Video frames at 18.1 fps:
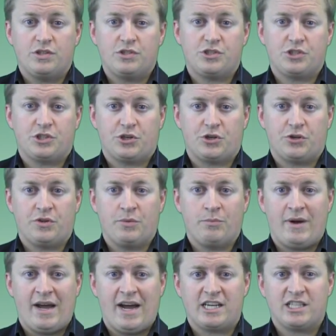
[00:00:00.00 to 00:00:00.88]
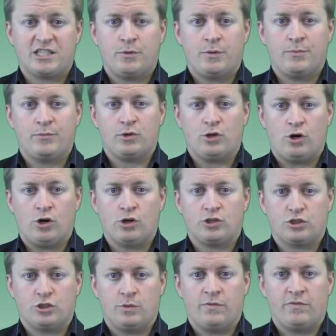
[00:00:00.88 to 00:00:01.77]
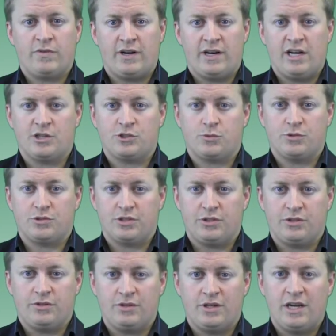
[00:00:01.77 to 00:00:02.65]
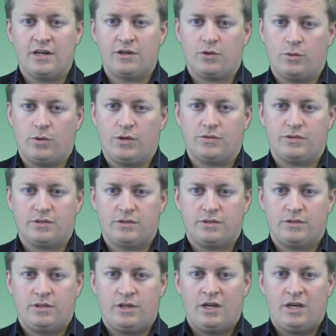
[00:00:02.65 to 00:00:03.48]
secure the maximum long-term financial return, end quote.